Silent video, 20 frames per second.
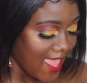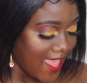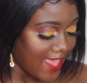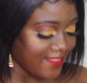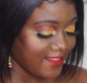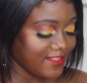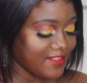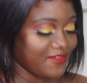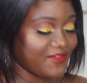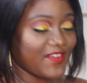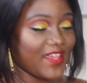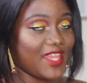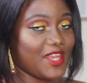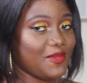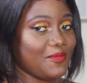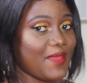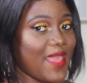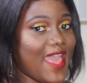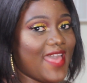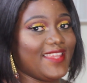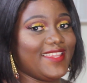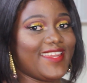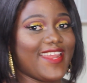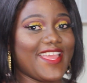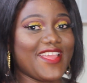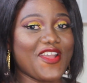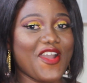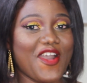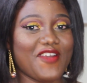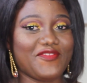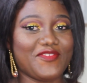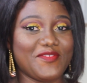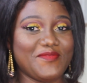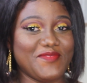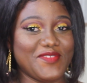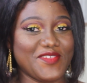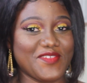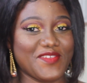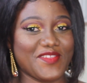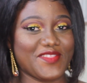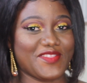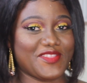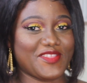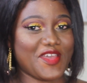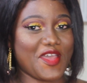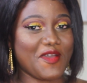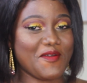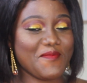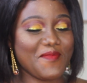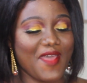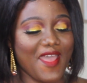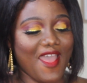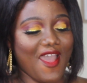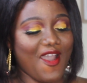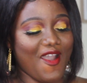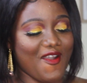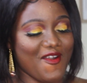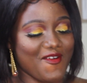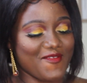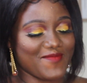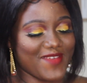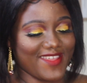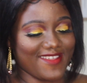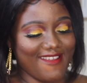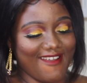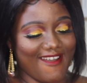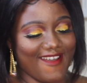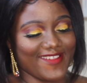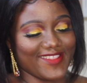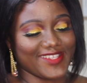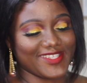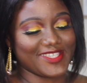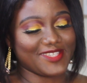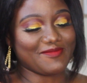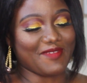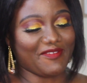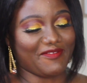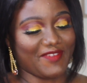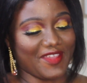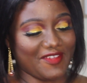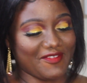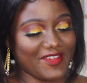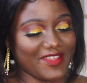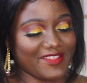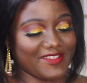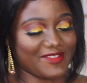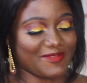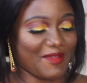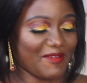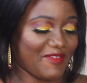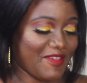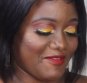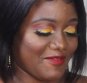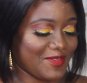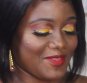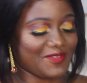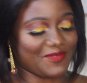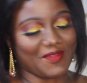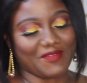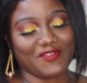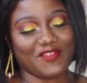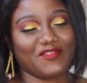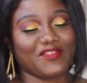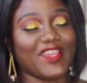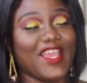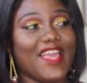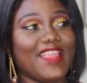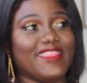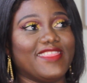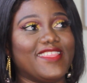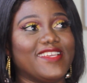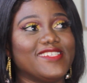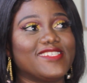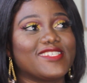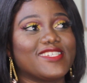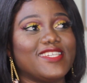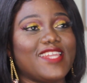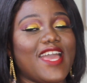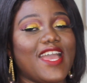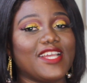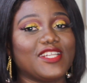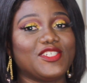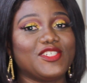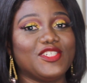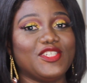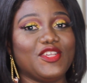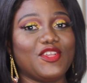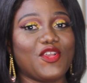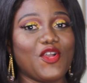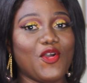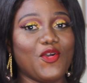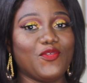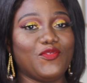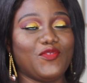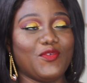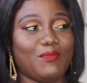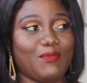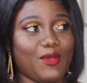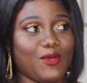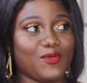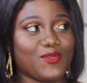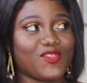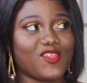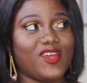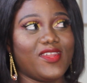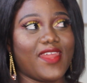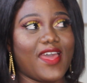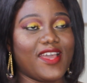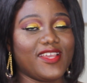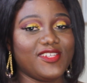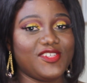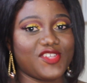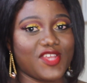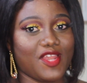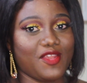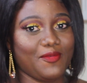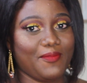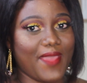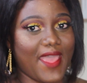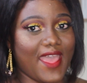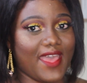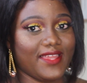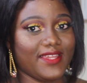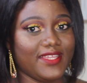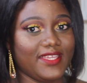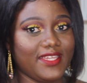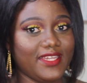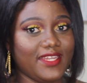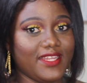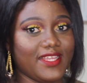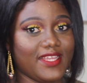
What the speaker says: And then the final palette I got from them. Oh my god, this is my favorite. It's my favorite. It's my favorite. This can actually go for both an eyeshadow palette.